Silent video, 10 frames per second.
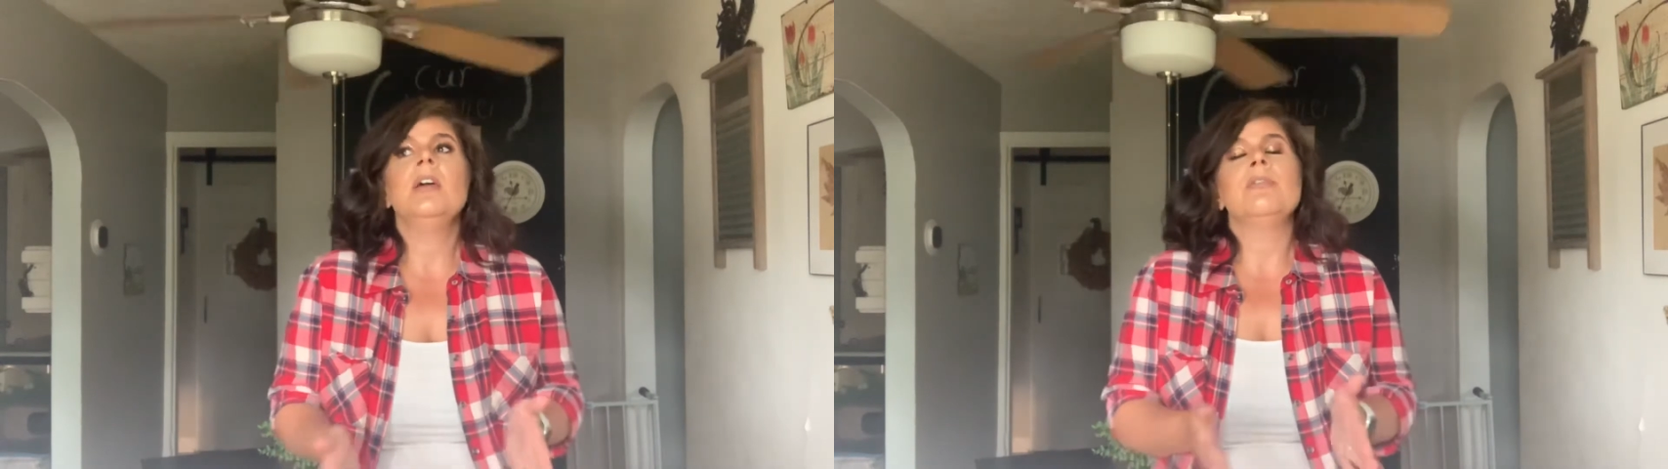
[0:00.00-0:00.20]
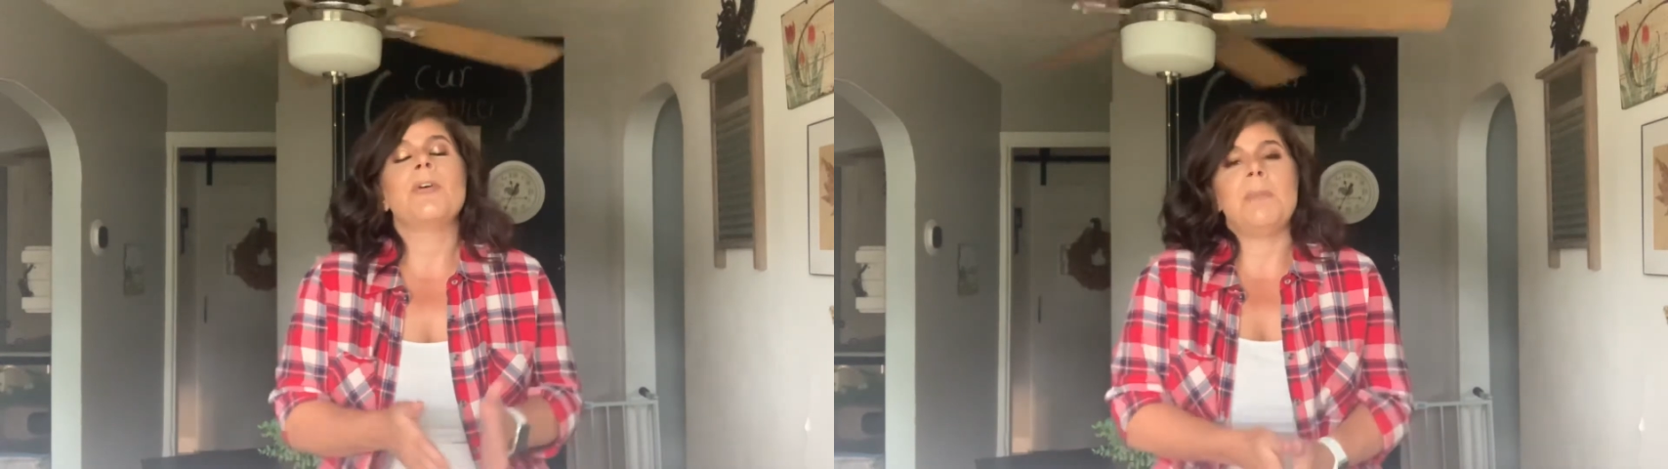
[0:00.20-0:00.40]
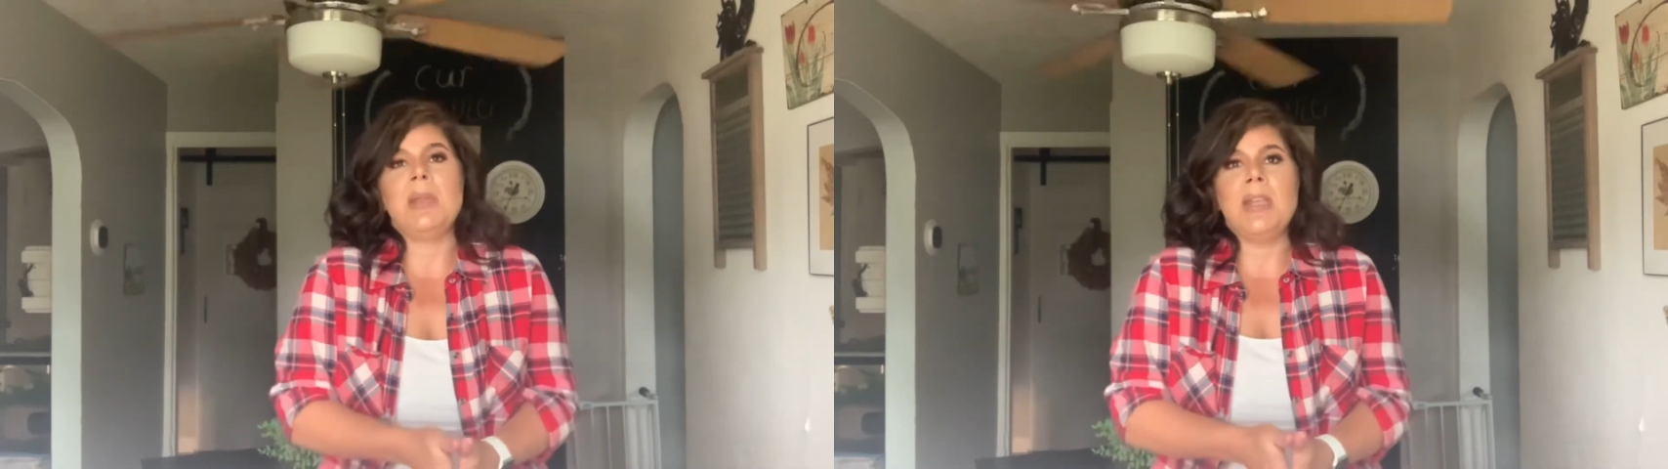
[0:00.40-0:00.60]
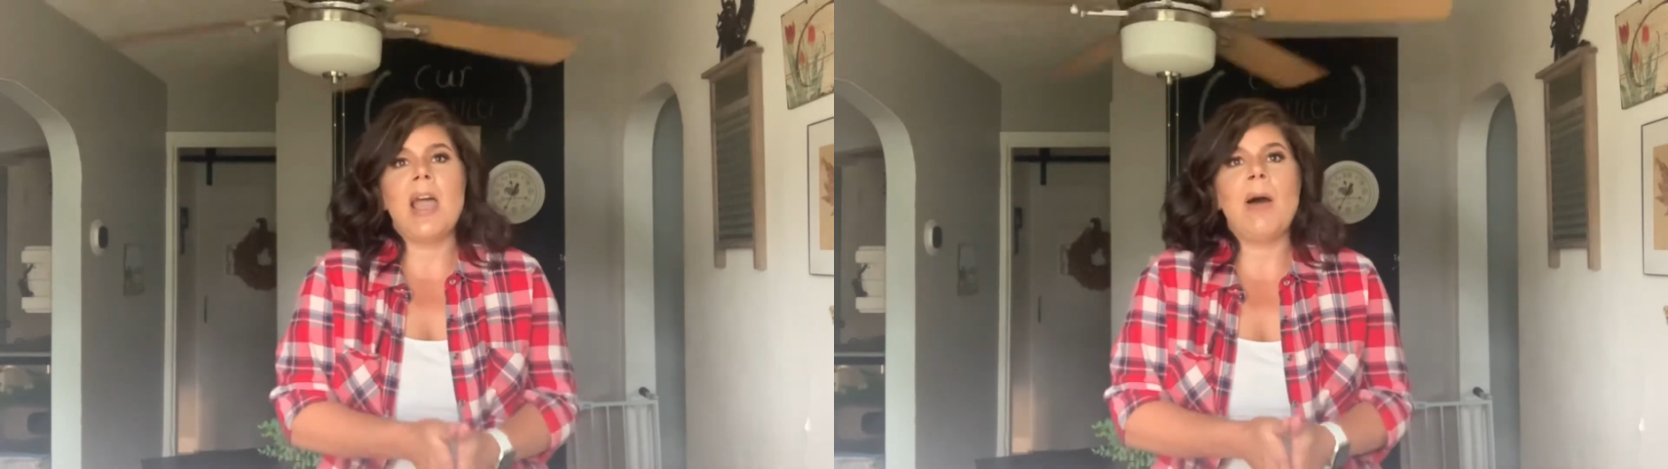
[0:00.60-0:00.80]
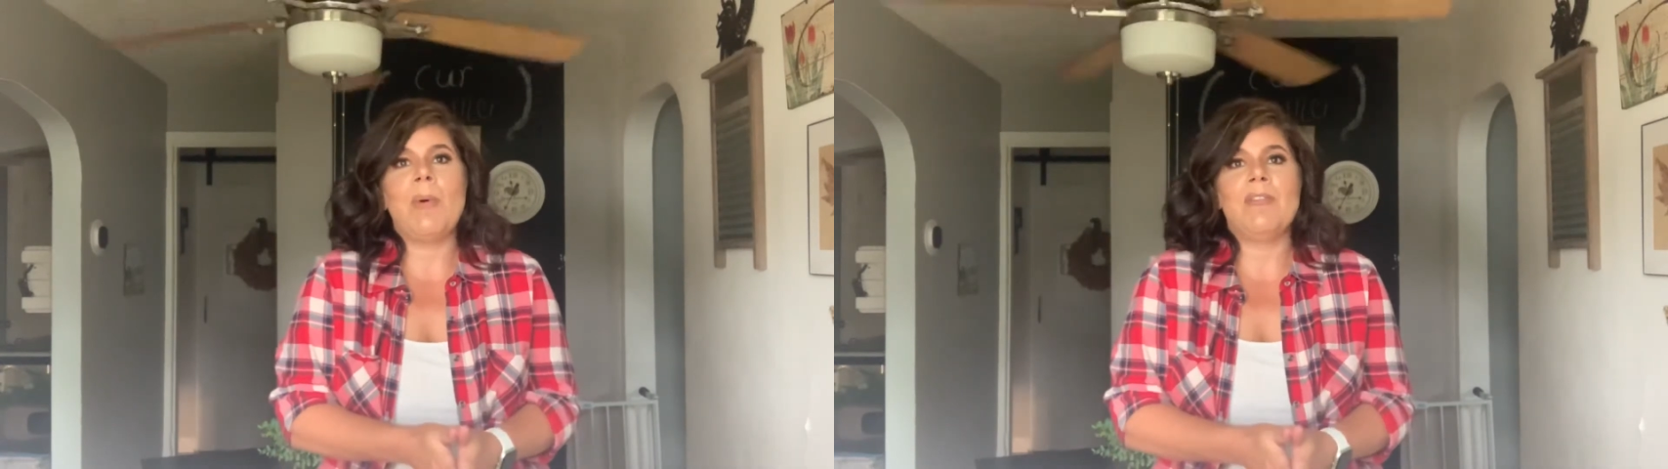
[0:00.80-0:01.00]
For me,
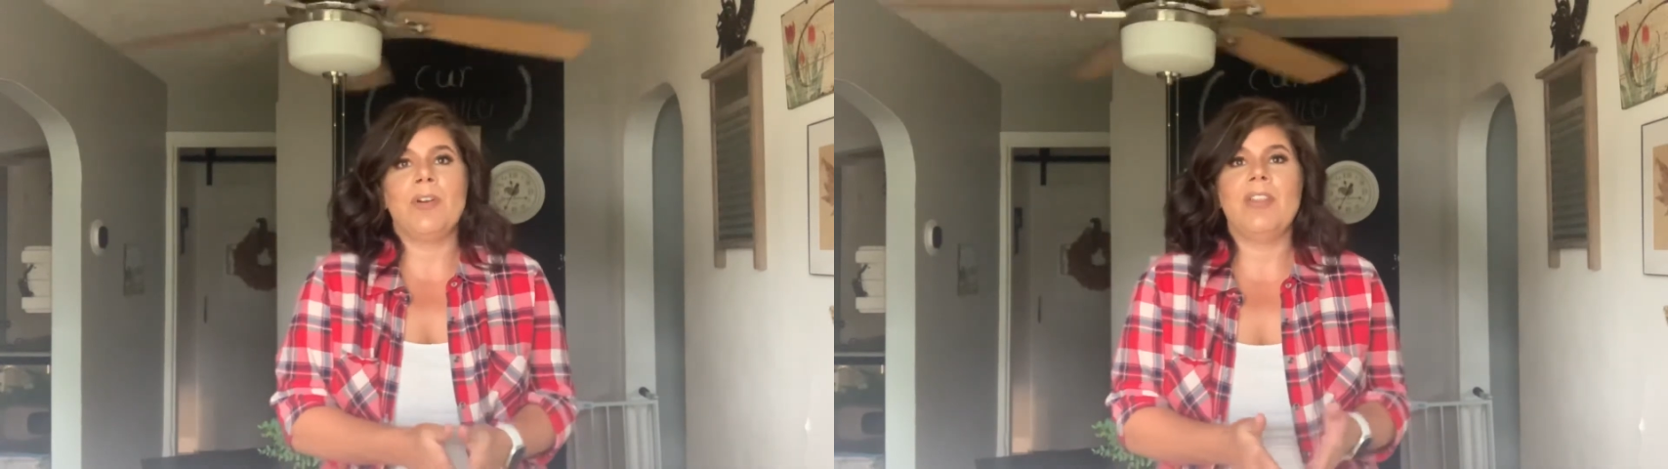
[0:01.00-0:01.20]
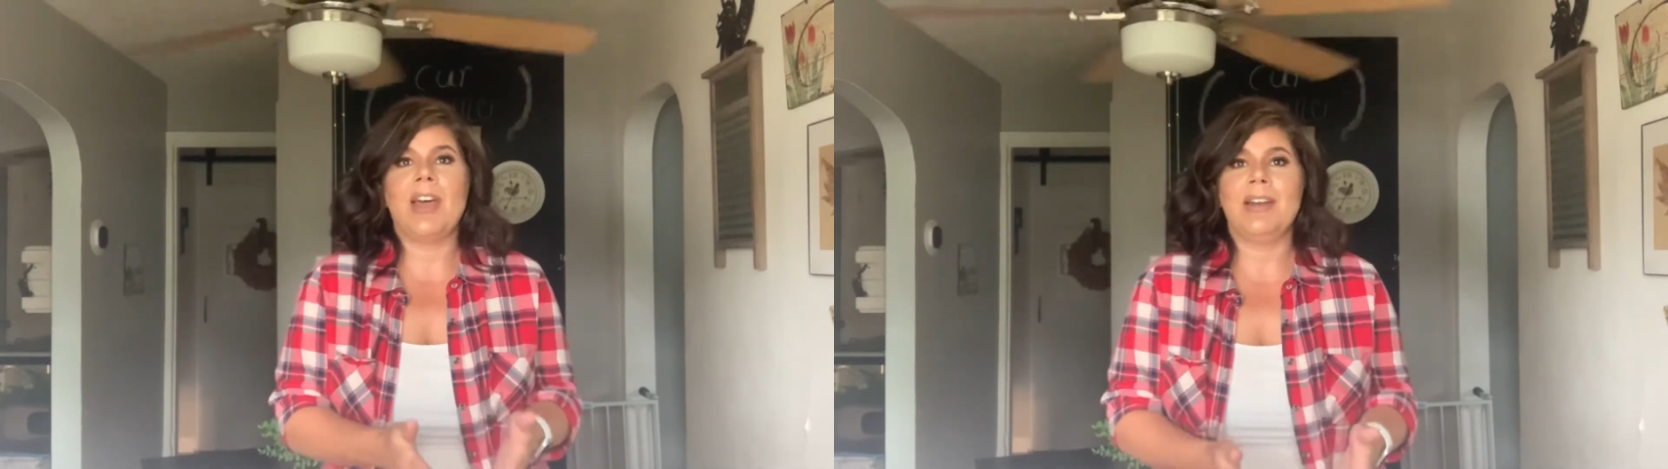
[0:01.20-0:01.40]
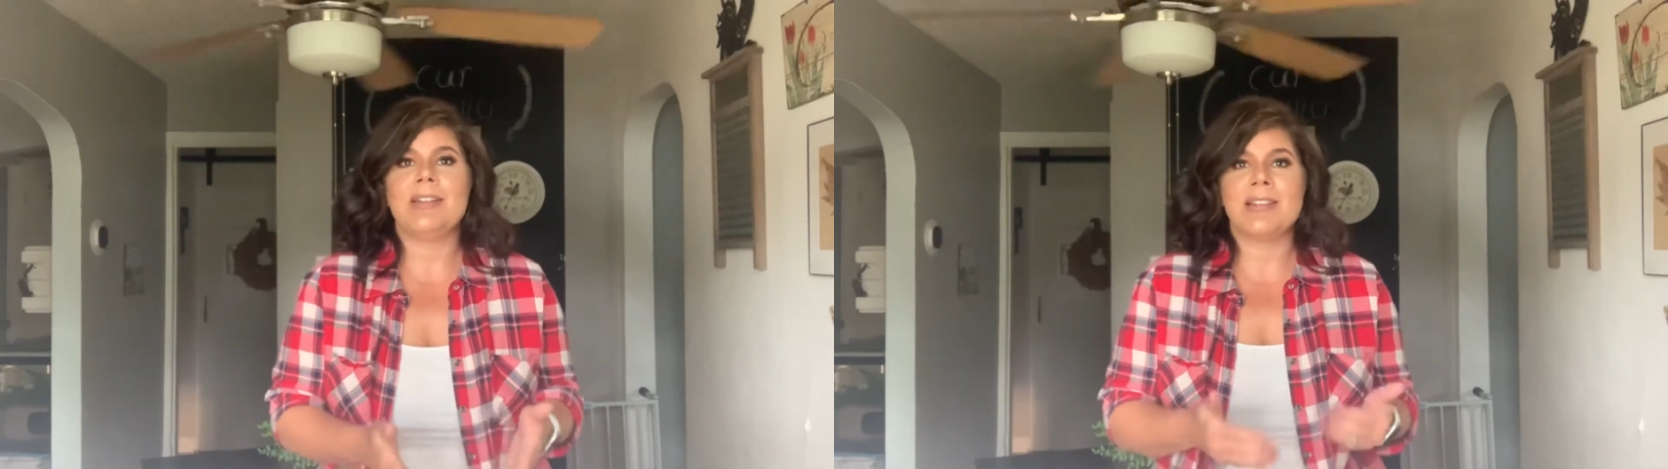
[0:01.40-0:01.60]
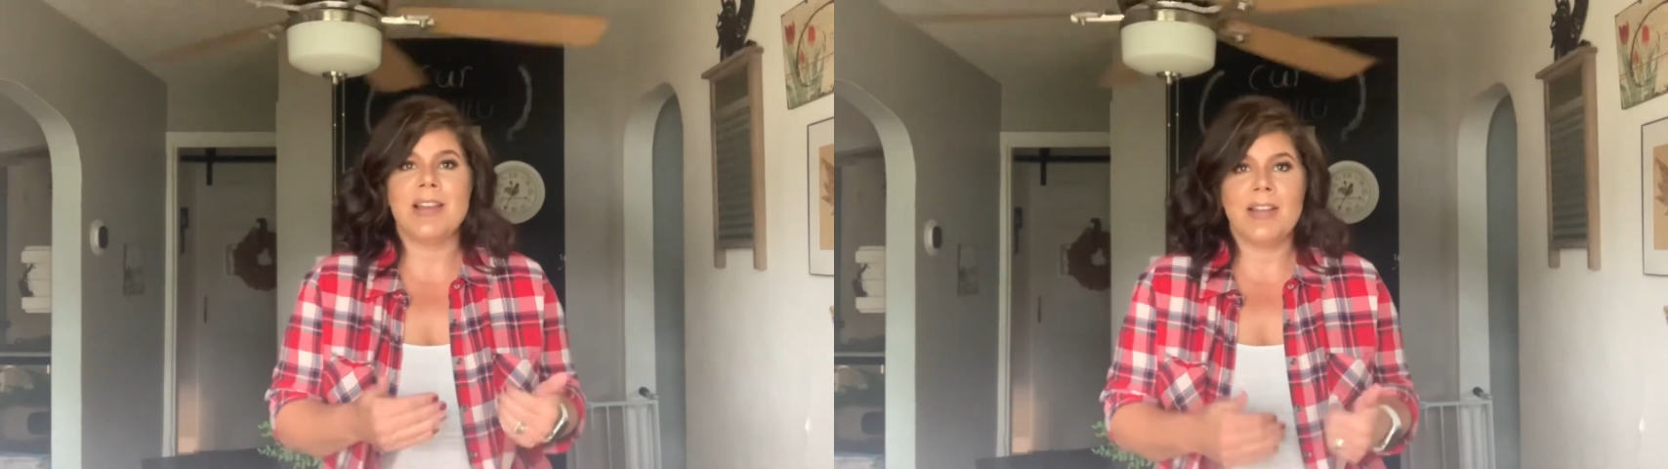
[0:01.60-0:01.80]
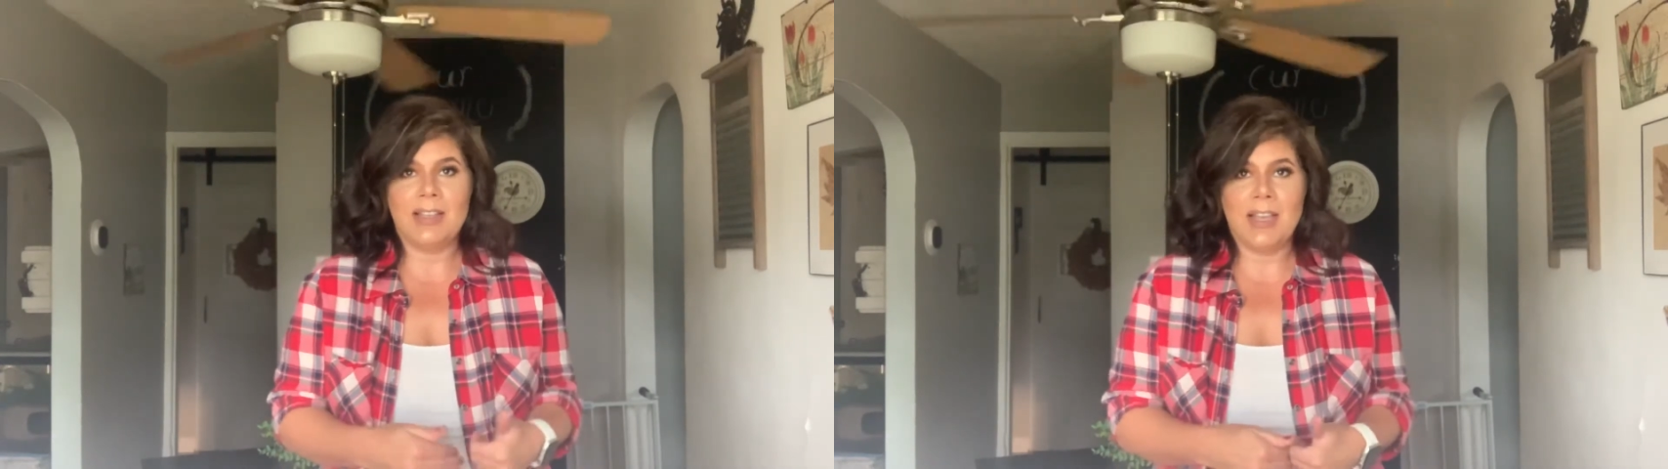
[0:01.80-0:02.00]
however, that is
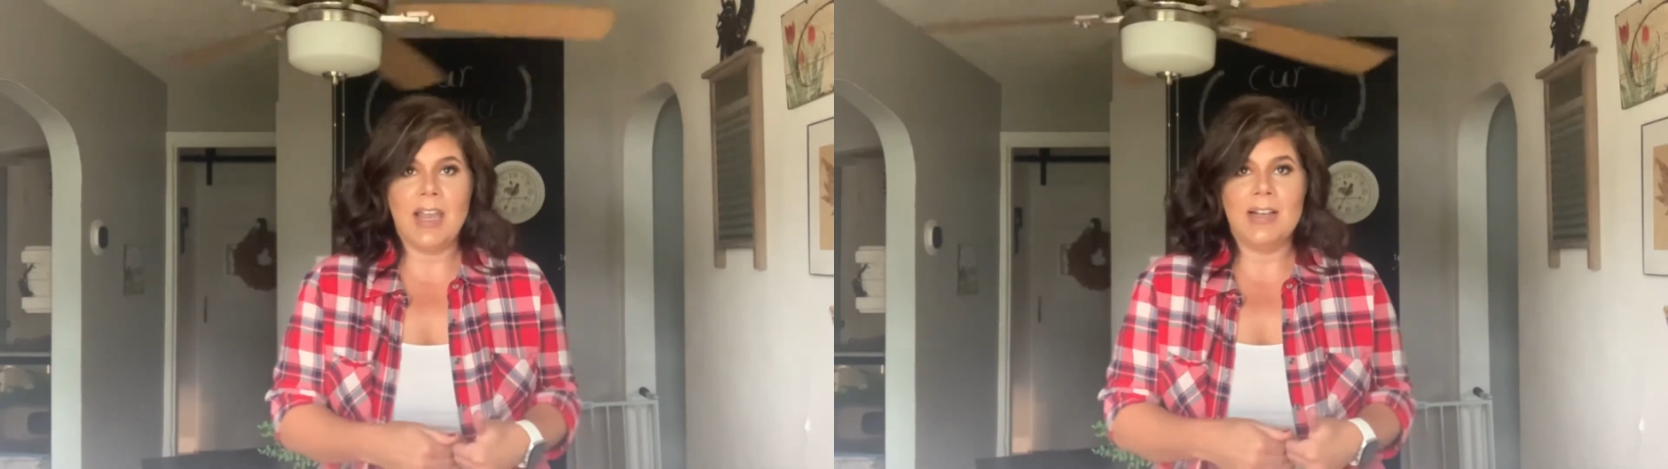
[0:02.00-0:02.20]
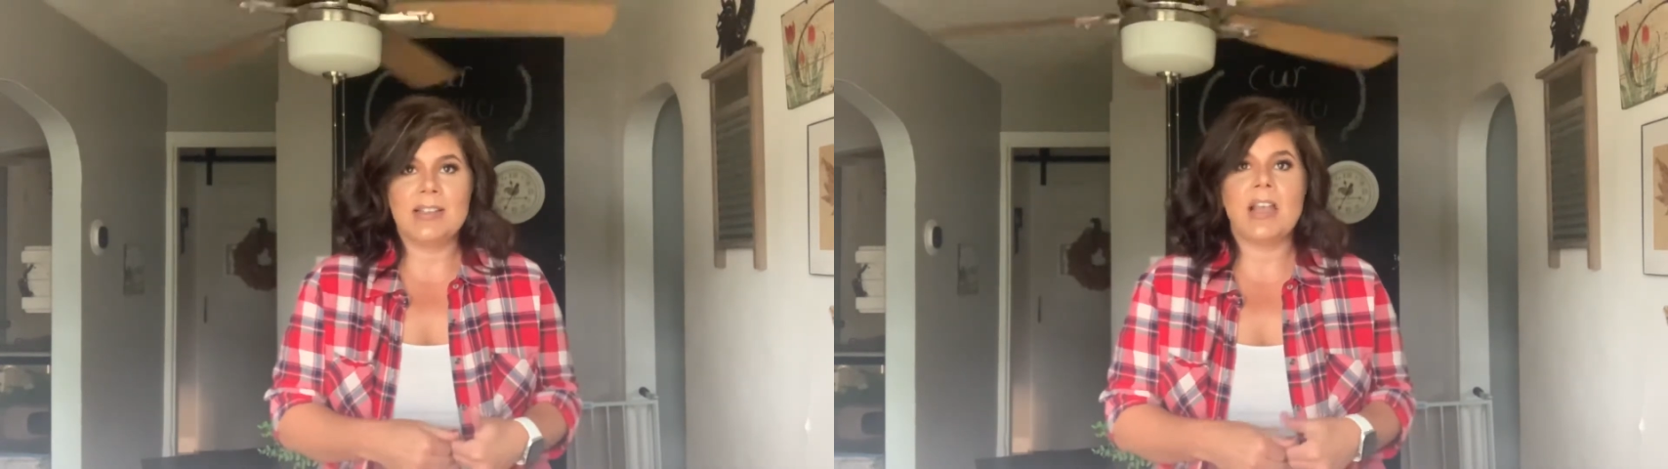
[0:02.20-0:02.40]
not the case.